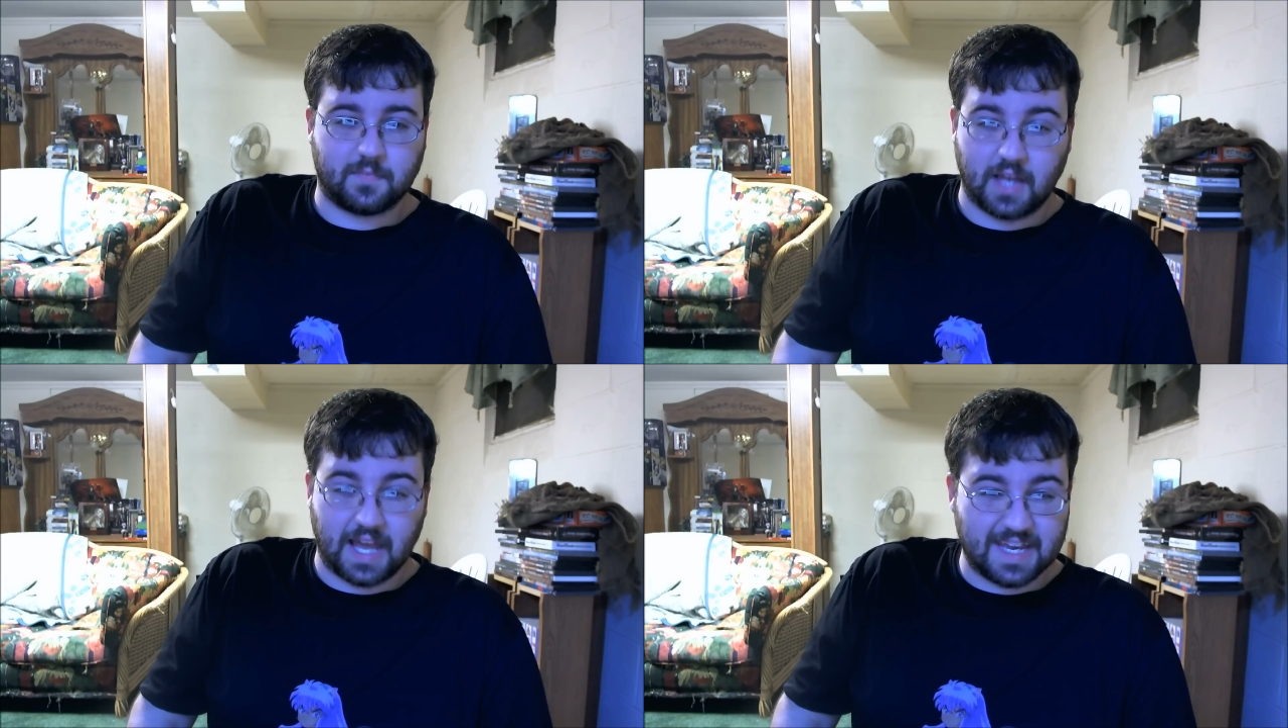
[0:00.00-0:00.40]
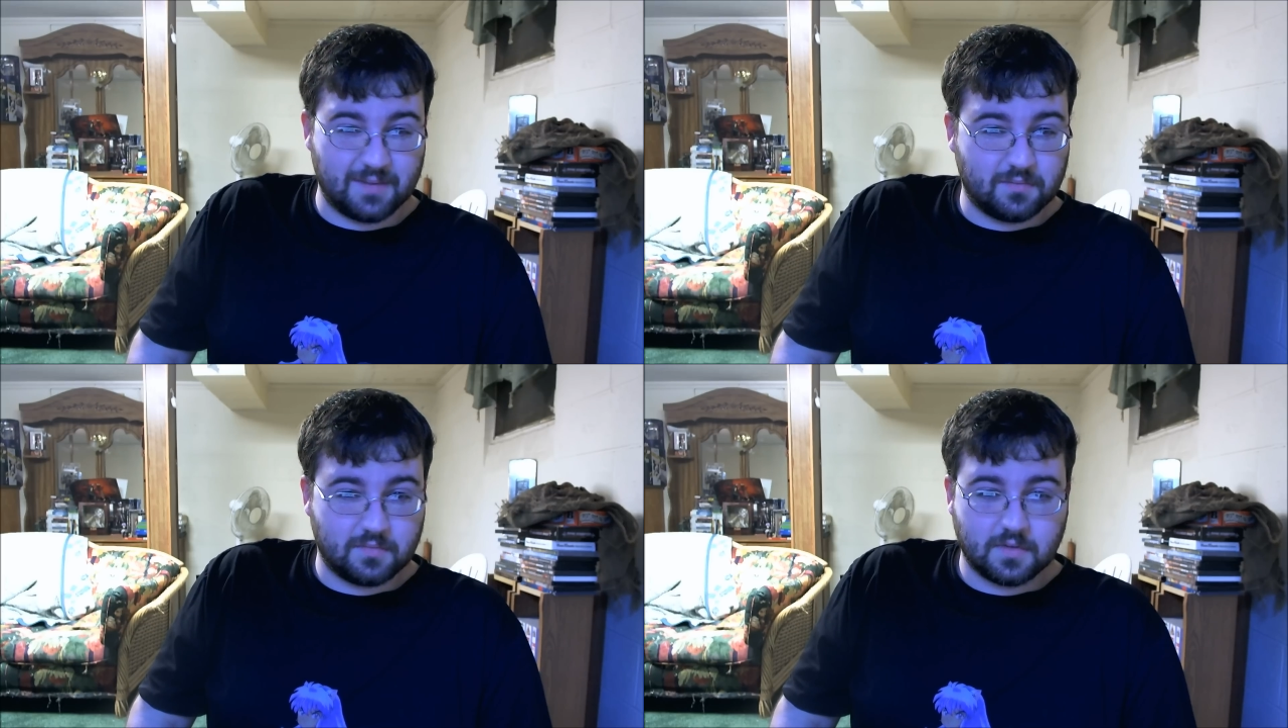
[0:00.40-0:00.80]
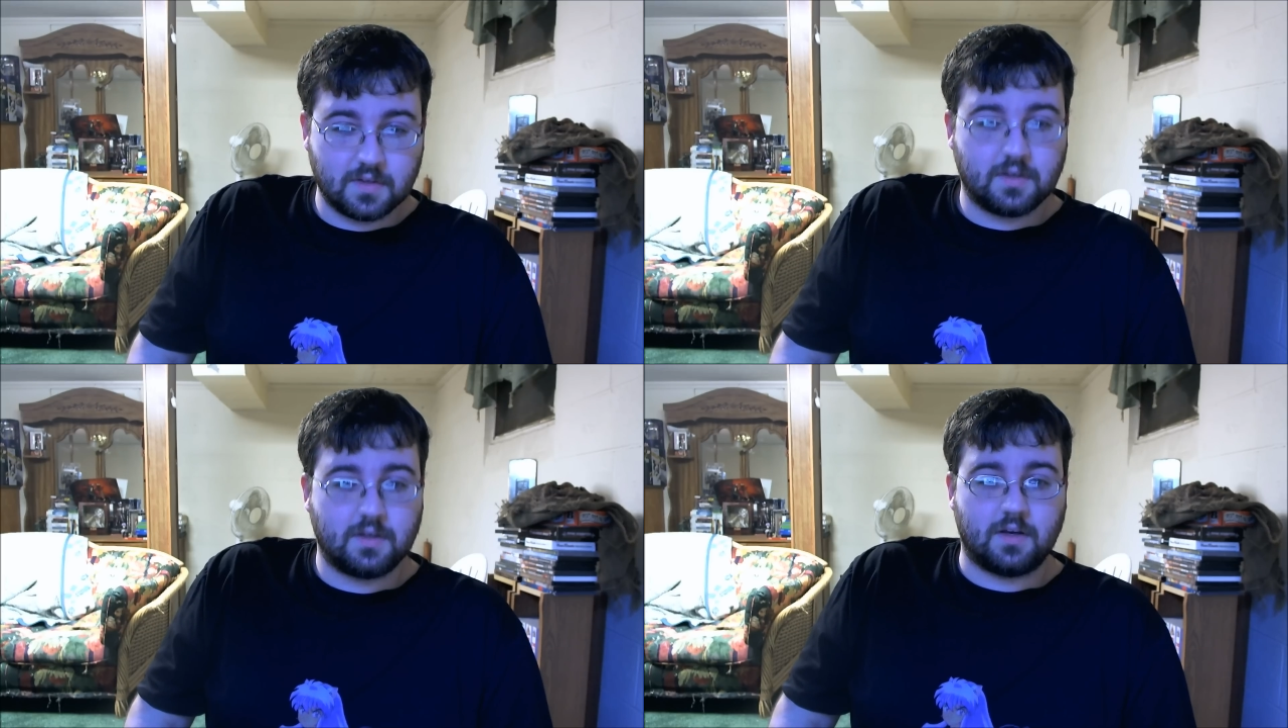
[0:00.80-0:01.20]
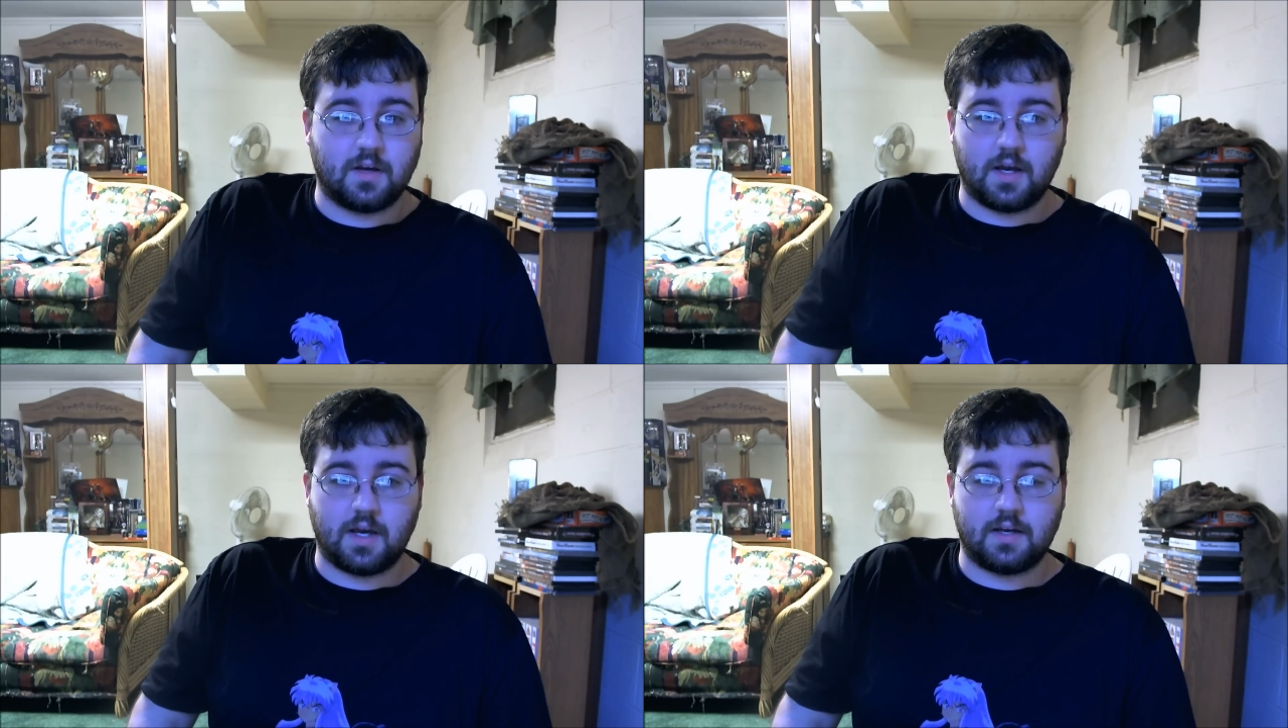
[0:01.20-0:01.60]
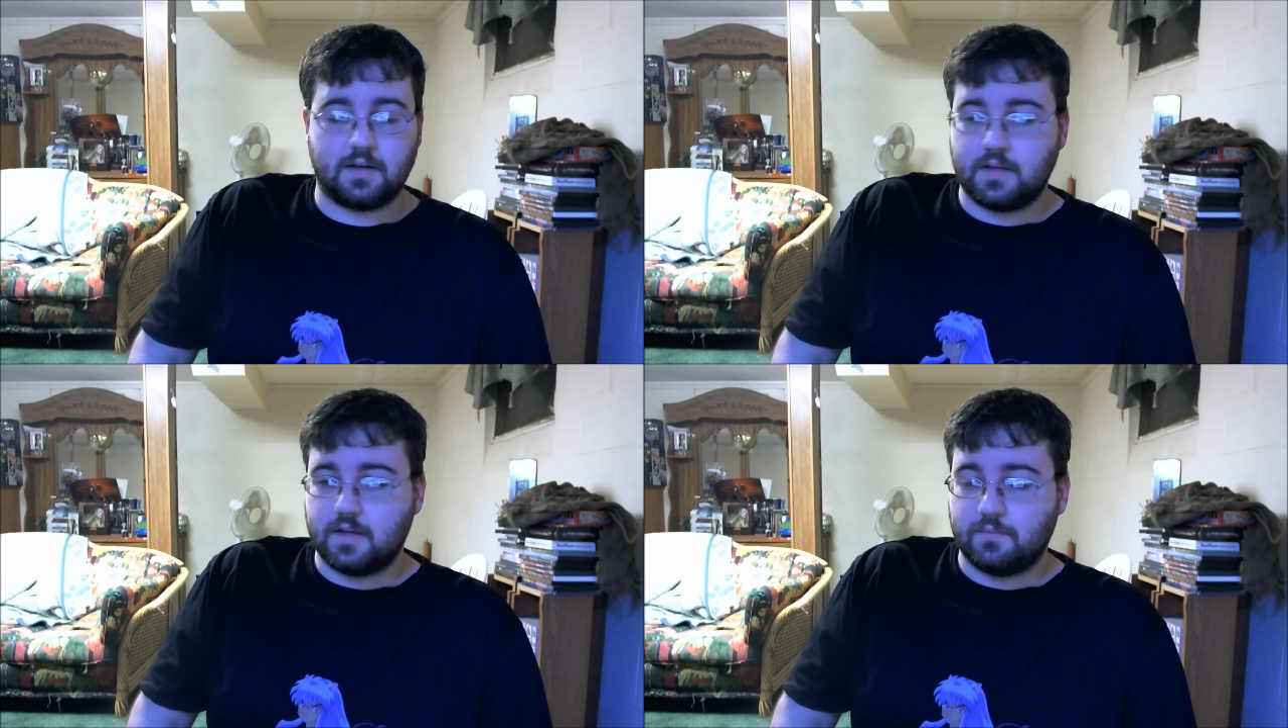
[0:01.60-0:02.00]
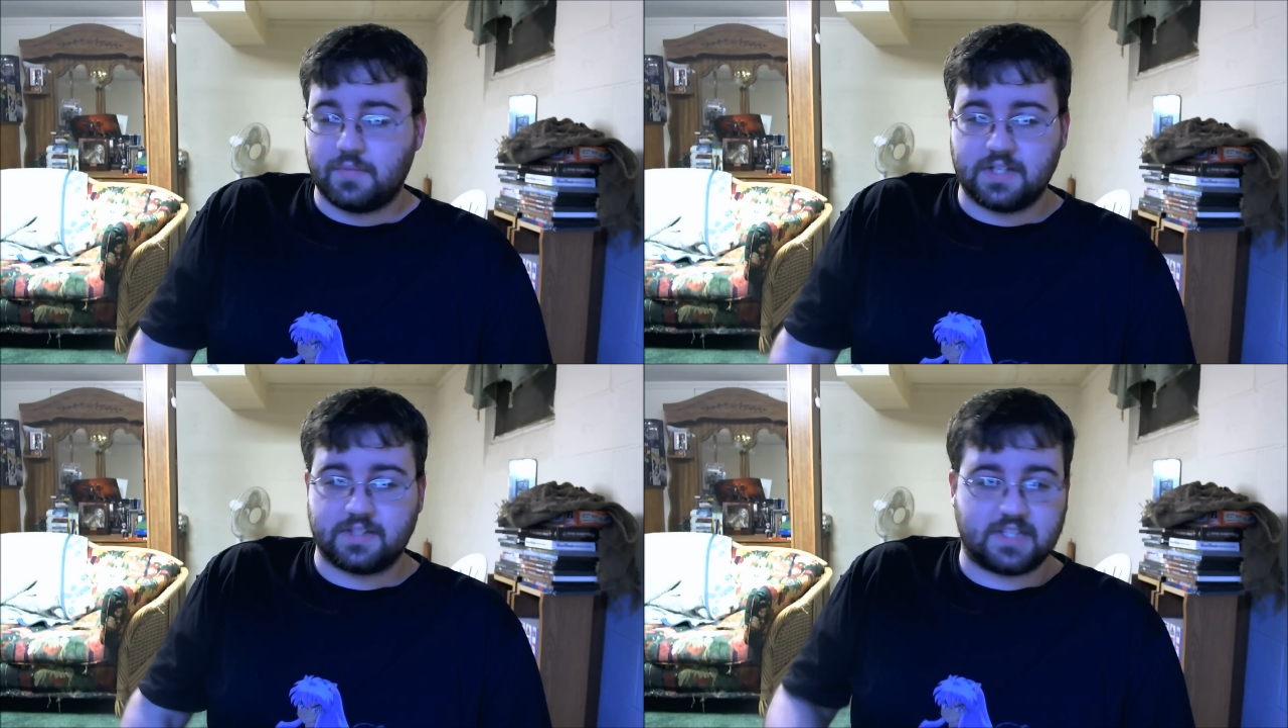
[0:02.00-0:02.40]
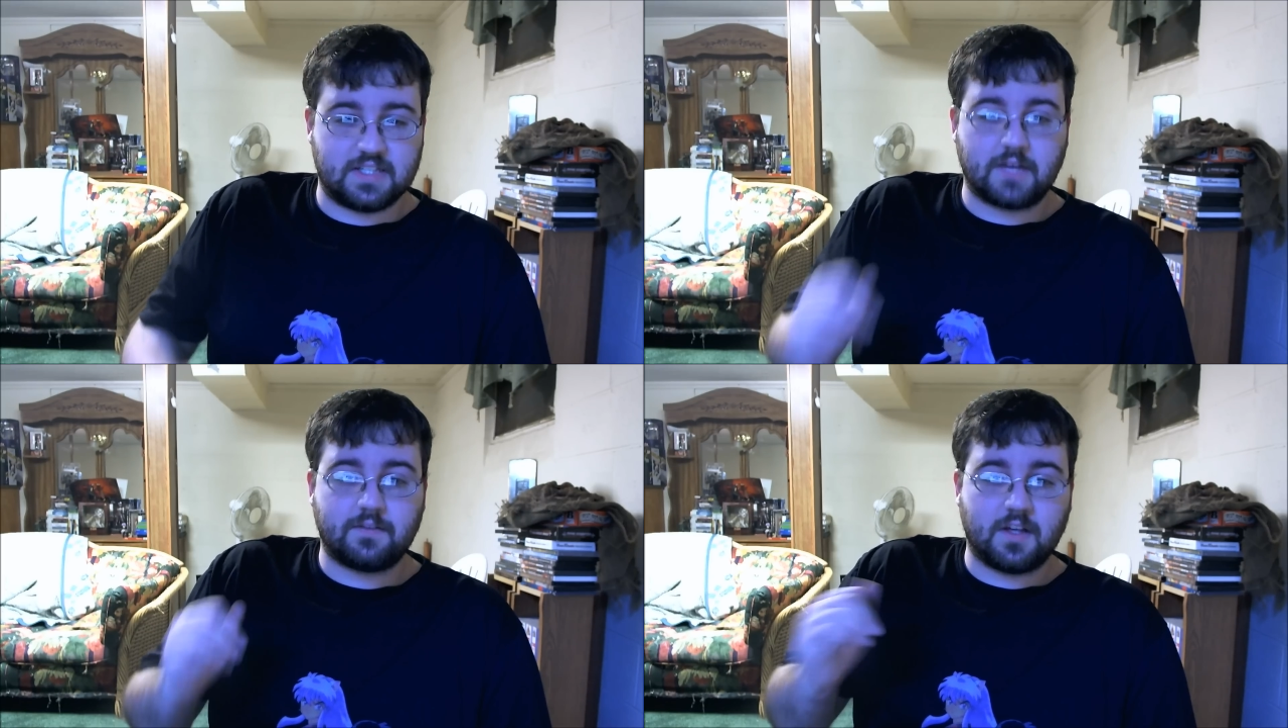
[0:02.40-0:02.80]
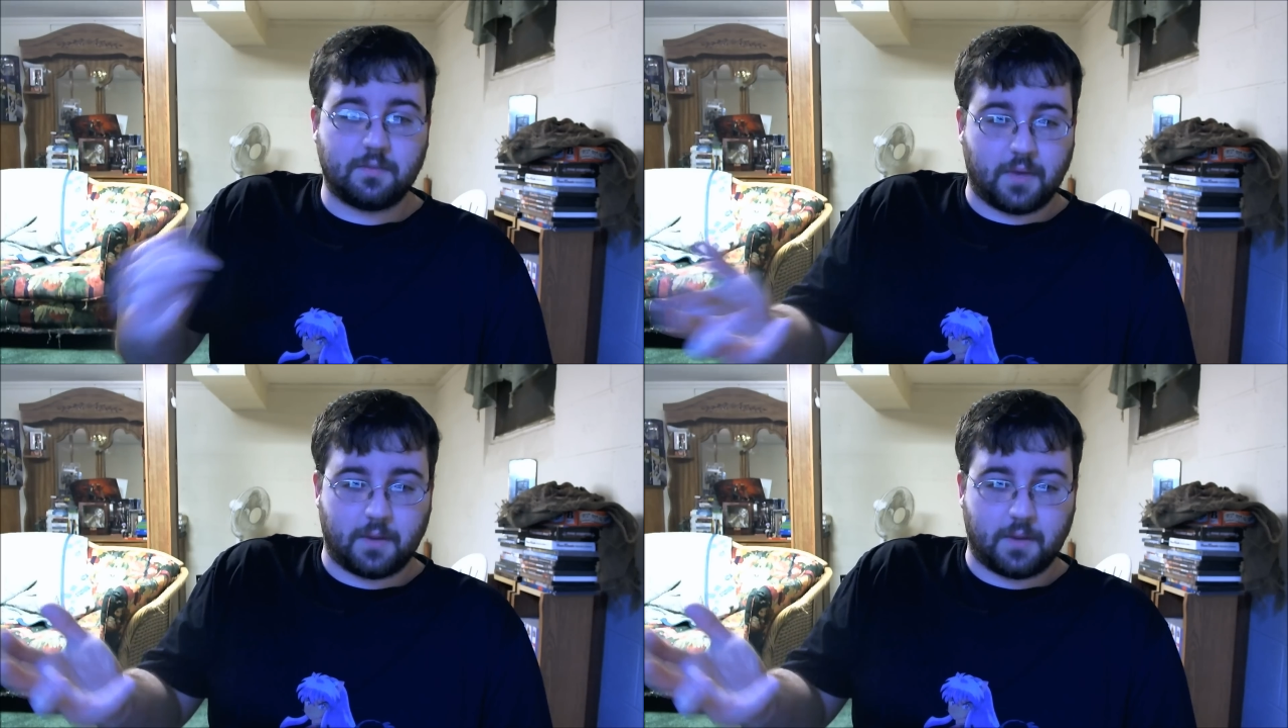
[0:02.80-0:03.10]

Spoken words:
lame, but she's not really